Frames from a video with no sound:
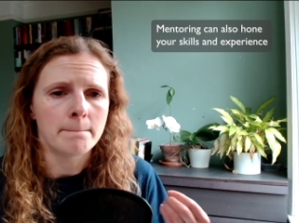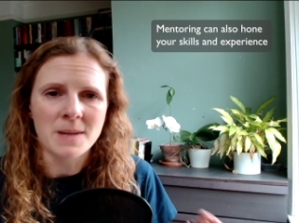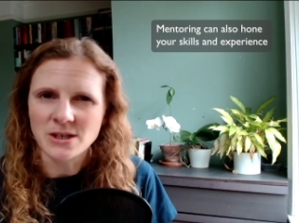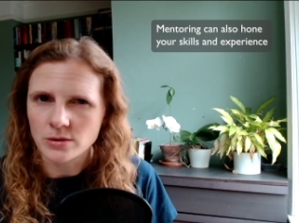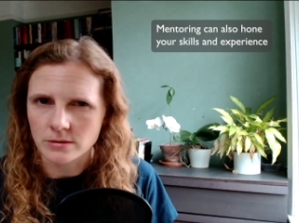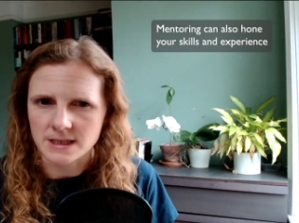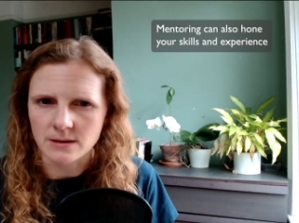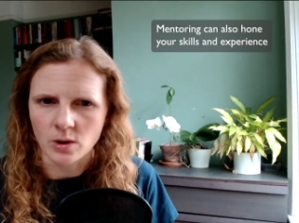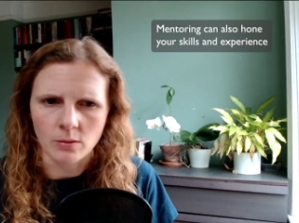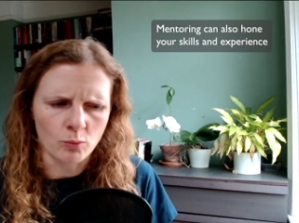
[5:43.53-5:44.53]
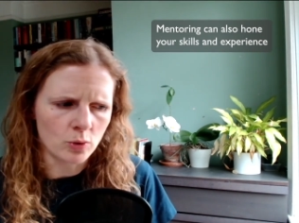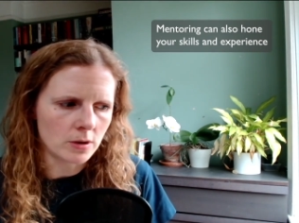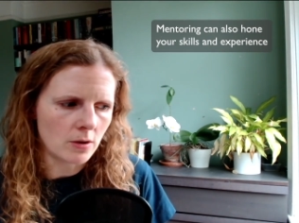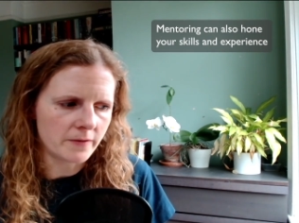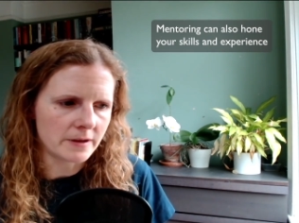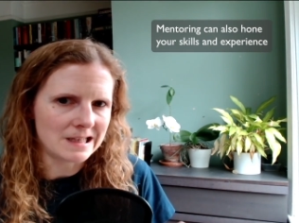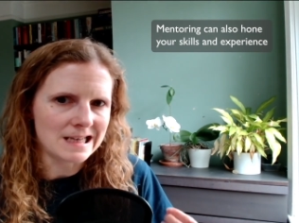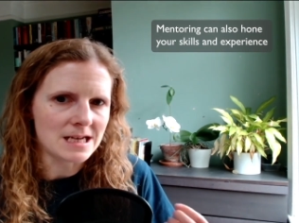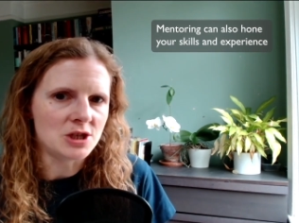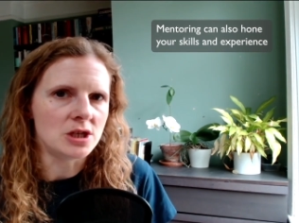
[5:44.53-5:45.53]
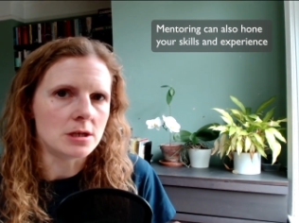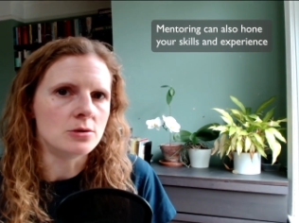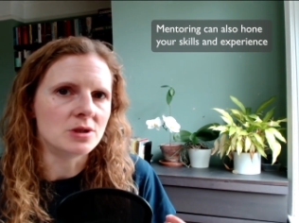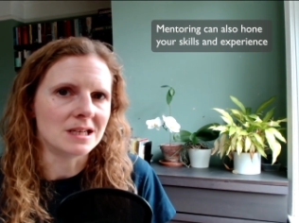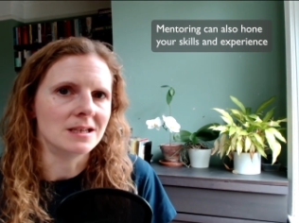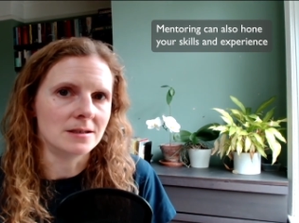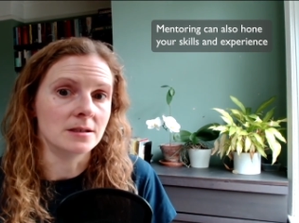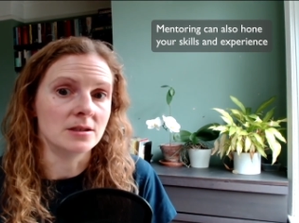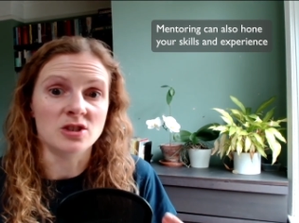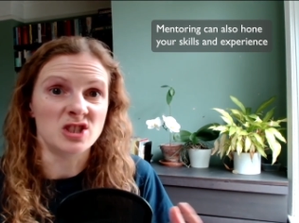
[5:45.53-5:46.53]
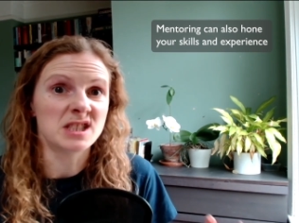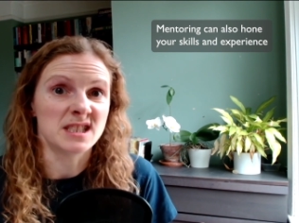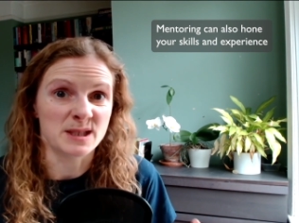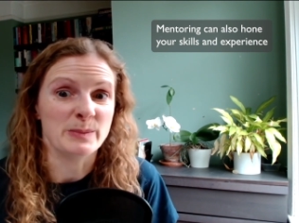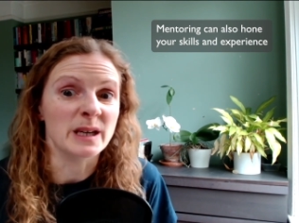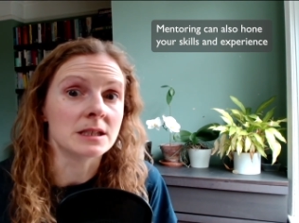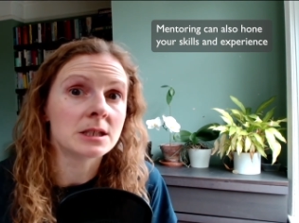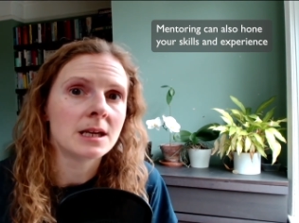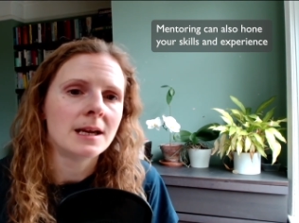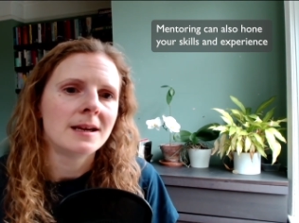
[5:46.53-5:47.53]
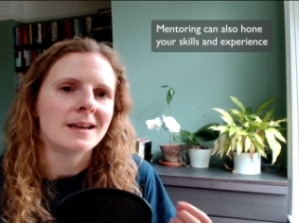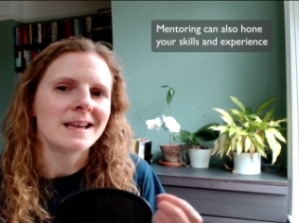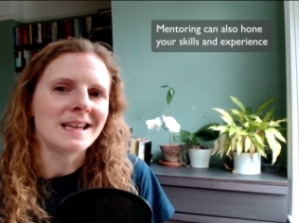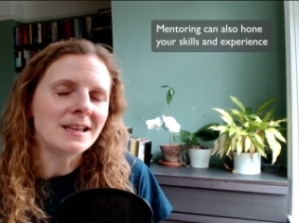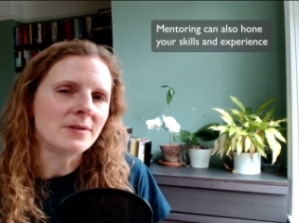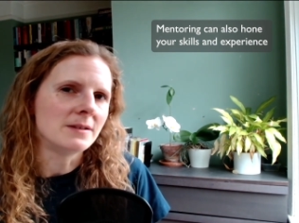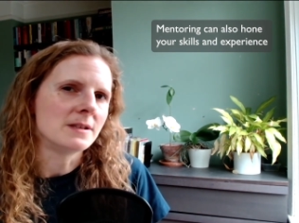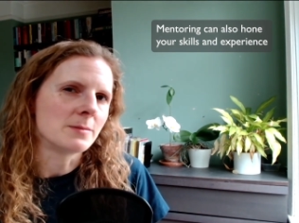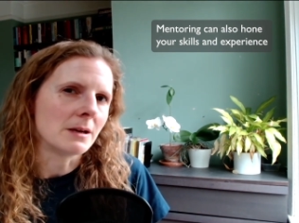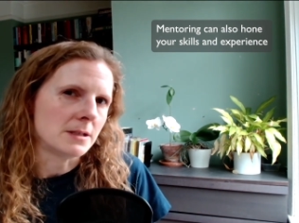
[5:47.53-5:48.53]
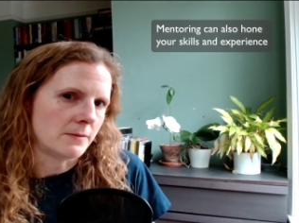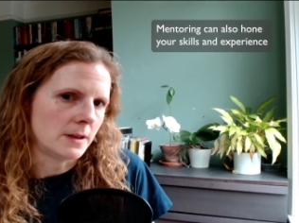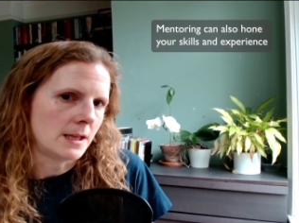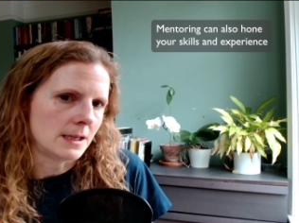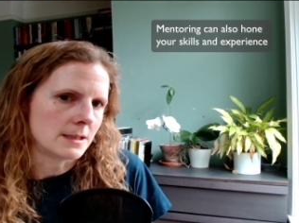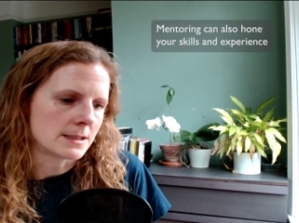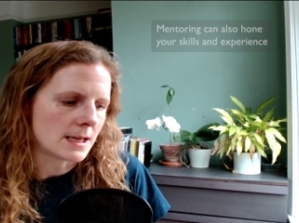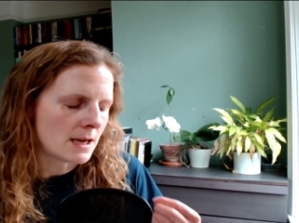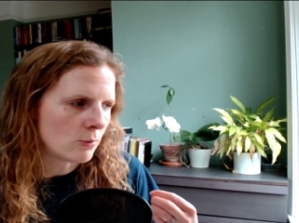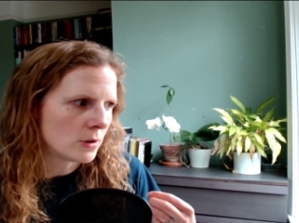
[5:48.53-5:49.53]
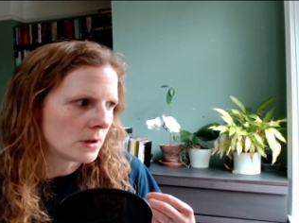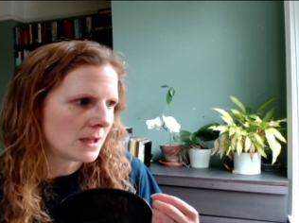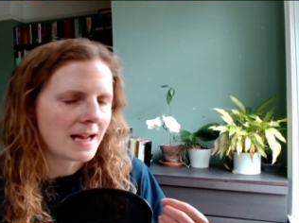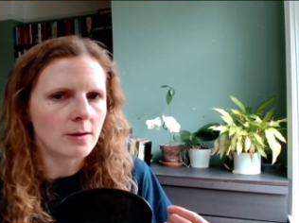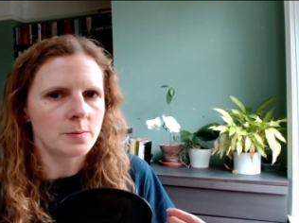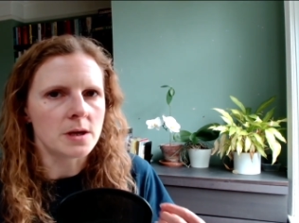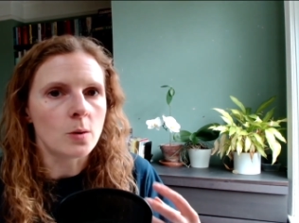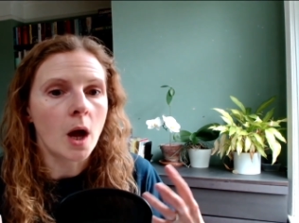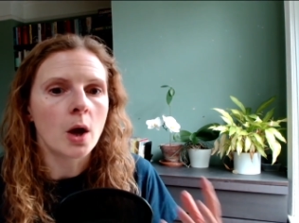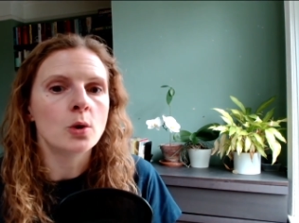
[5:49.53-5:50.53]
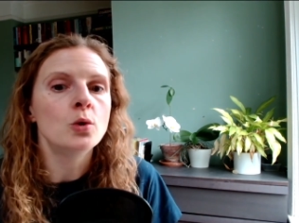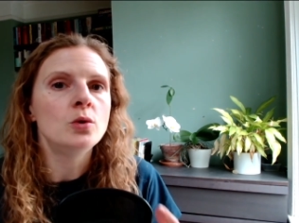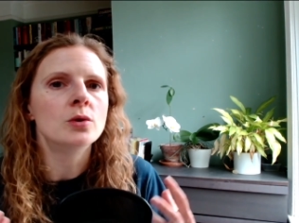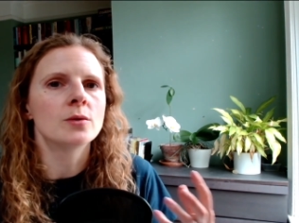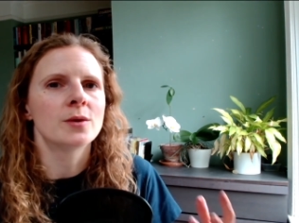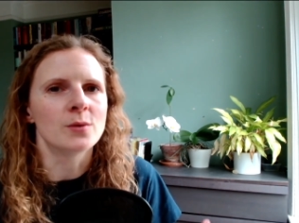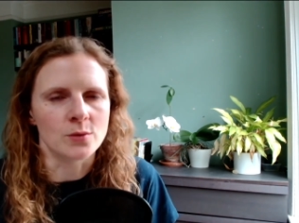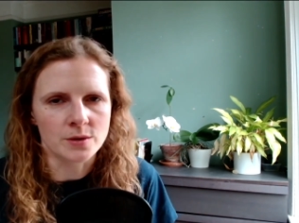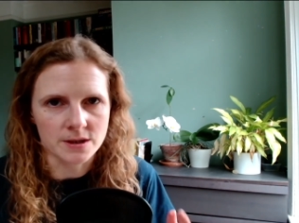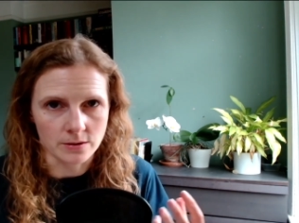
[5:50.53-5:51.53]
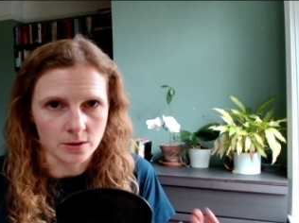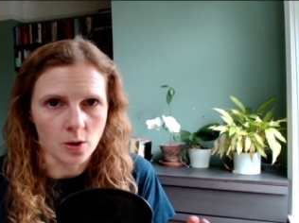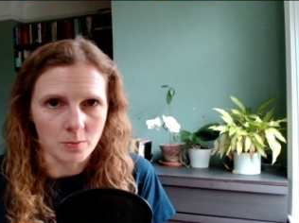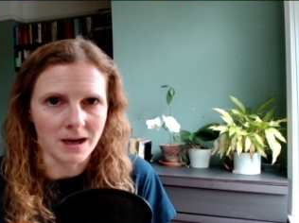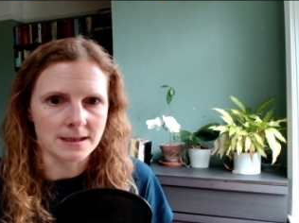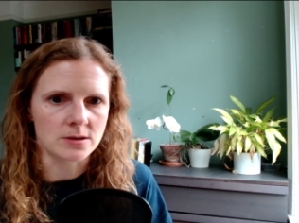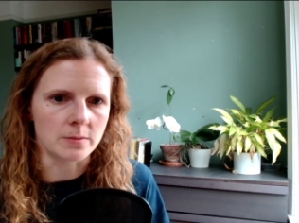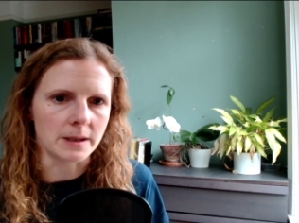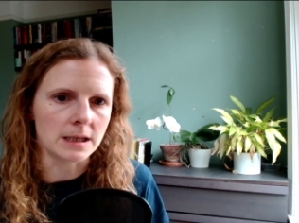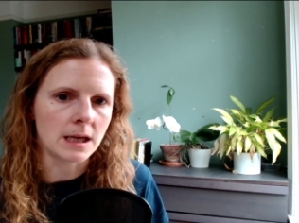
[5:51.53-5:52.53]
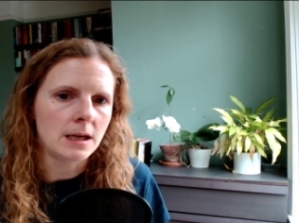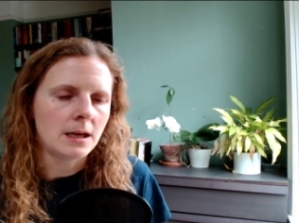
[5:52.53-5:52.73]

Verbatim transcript: mentoring someone will often lead you to learn just as much, even if it's about different things. It will help you hone your thoughts on a complex topic.